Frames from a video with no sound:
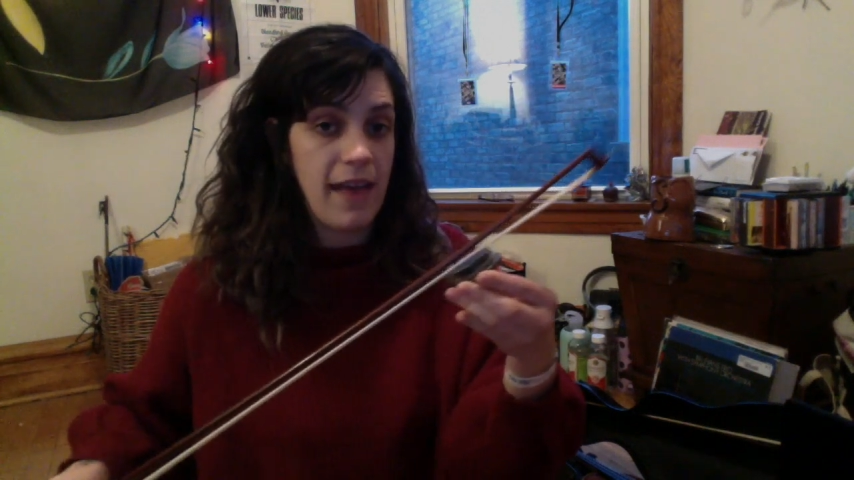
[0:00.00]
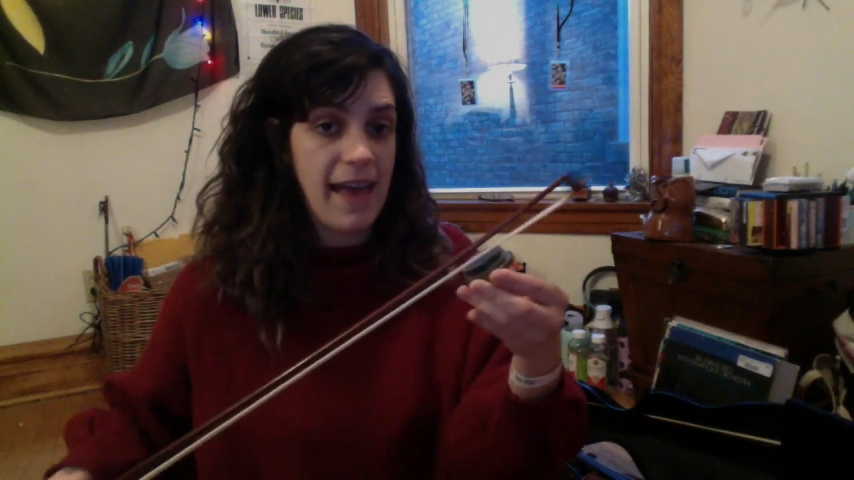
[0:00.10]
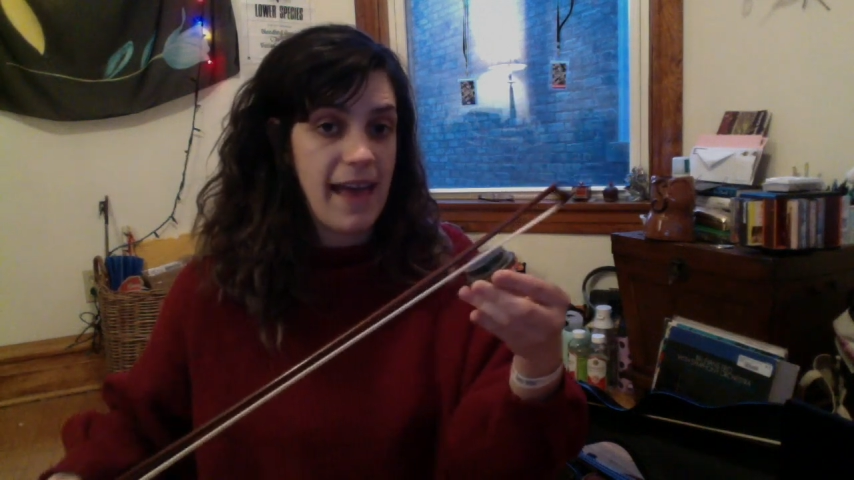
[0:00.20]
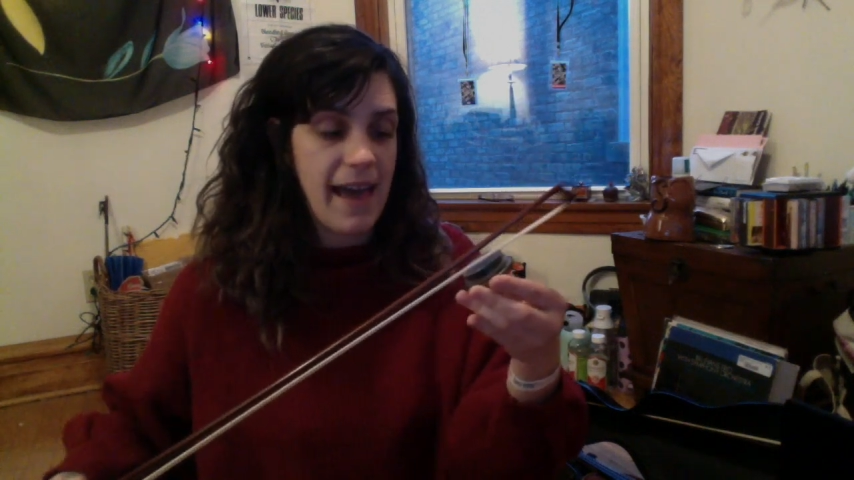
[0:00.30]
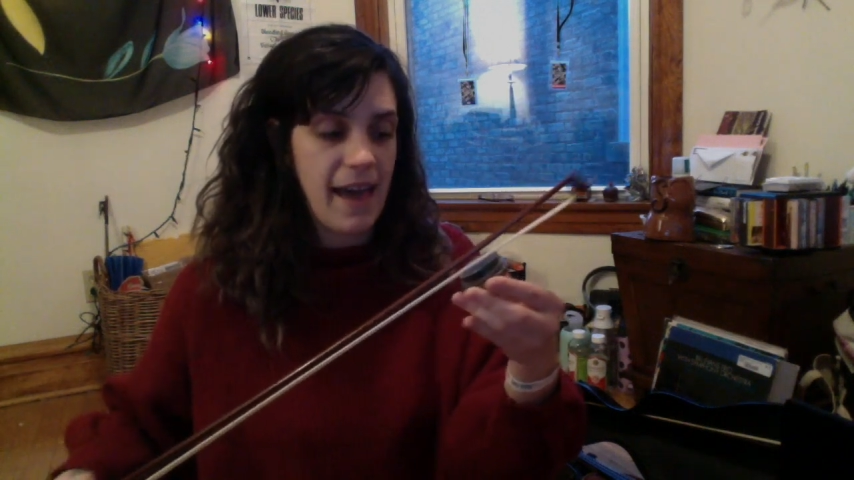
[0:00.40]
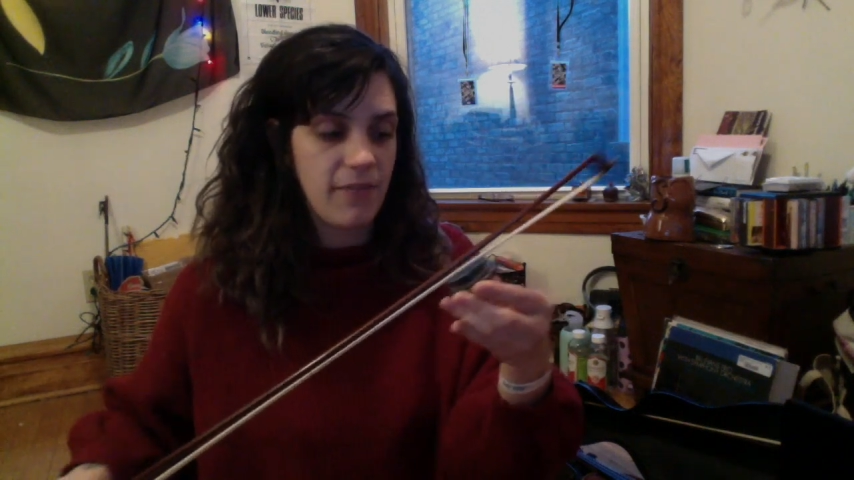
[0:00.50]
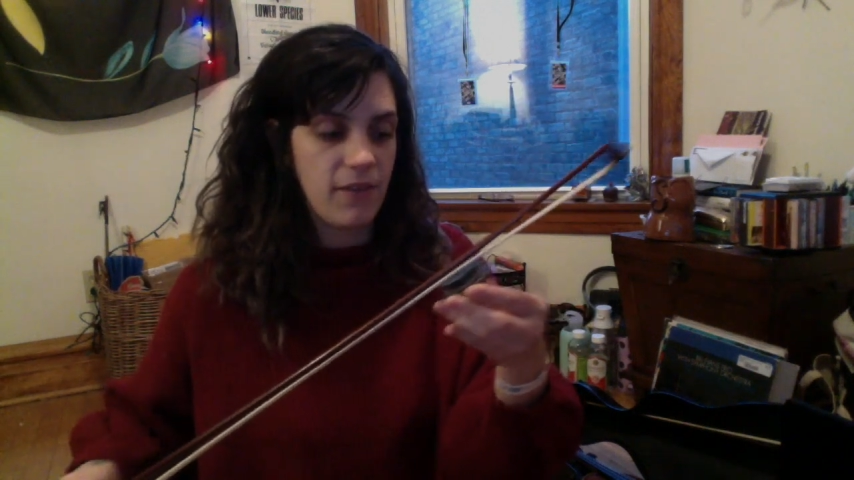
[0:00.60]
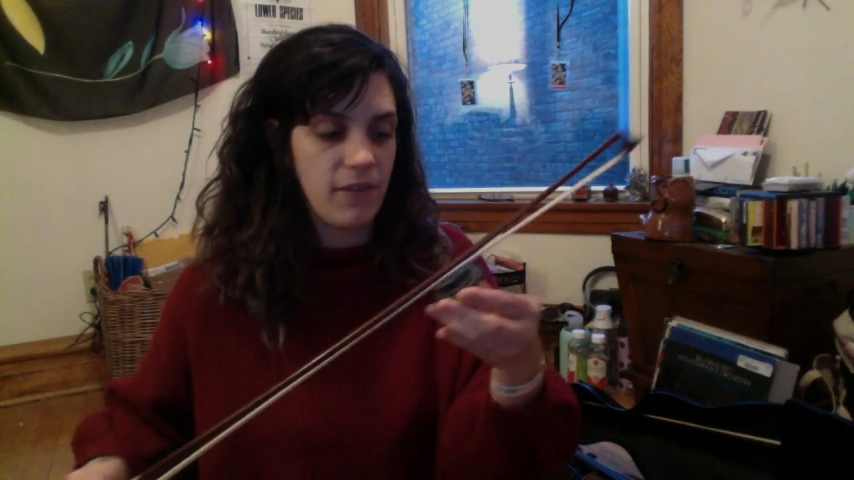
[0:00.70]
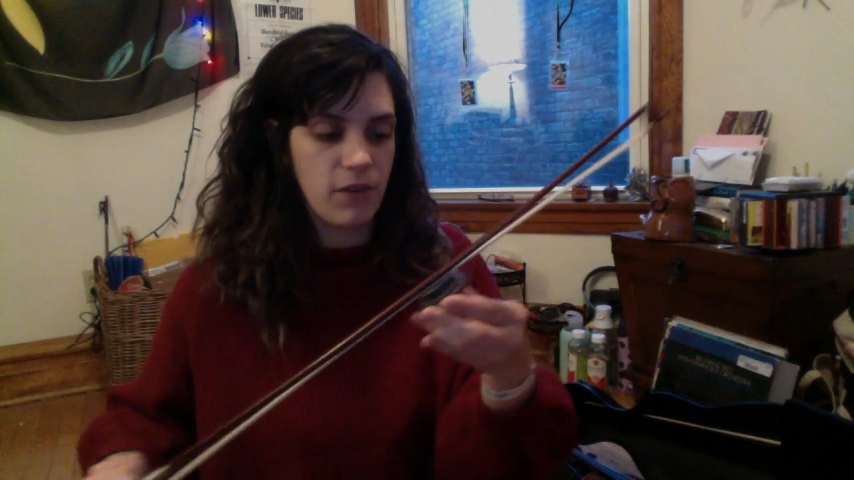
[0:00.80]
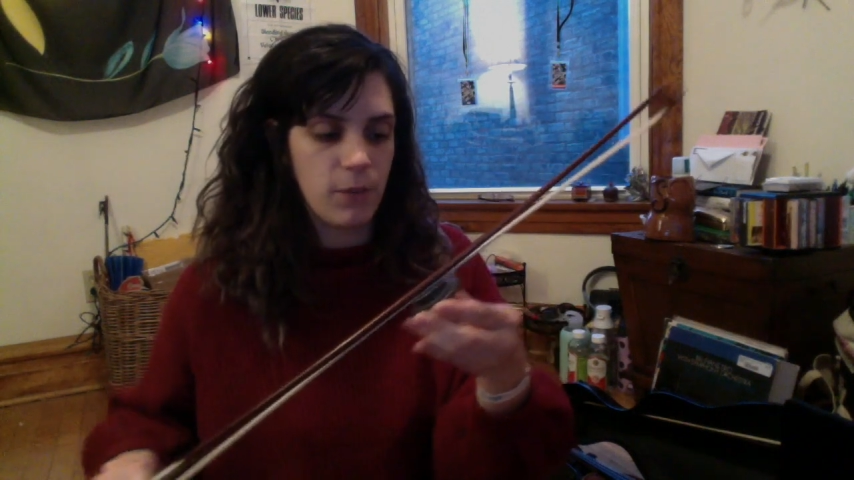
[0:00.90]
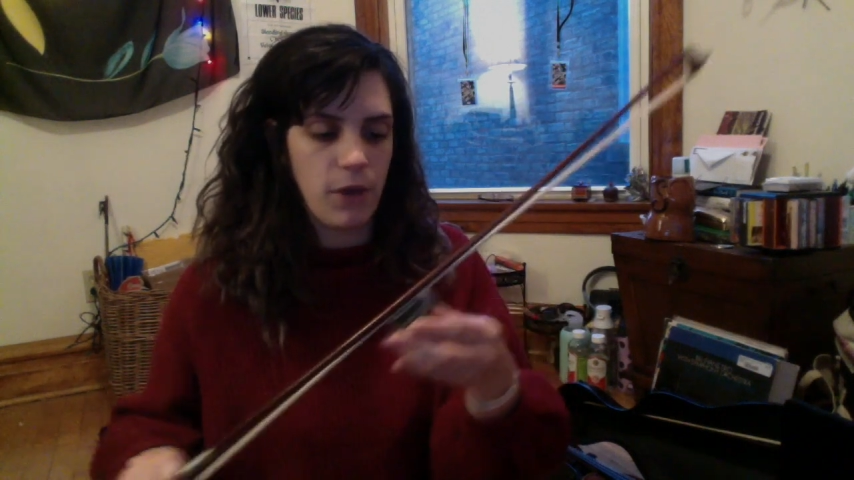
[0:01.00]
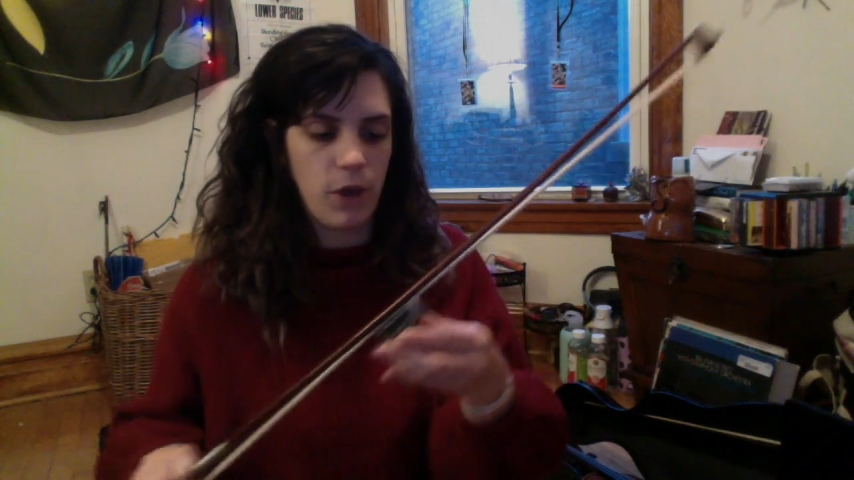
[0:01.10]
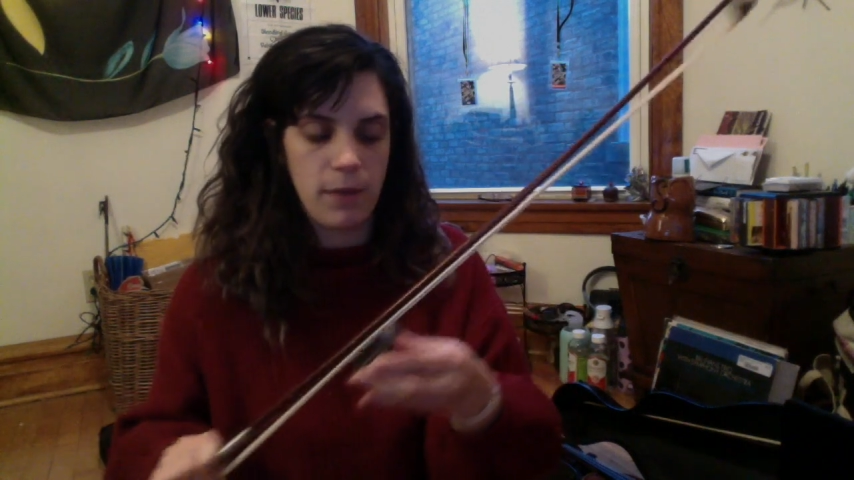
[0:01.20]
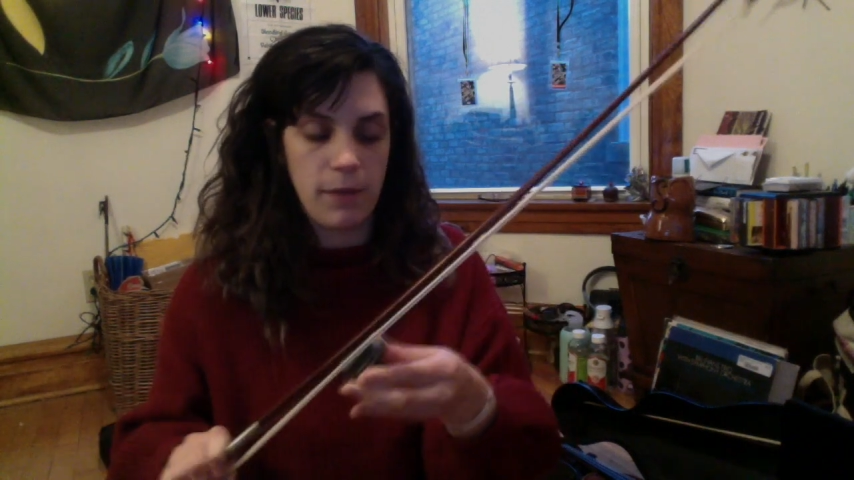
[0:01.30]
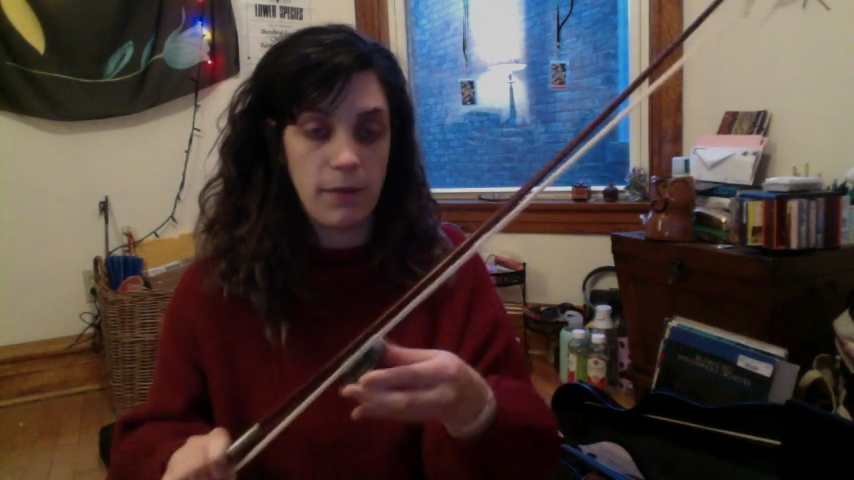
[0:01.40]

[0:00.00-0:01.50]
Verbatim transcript: half of your bow, maybe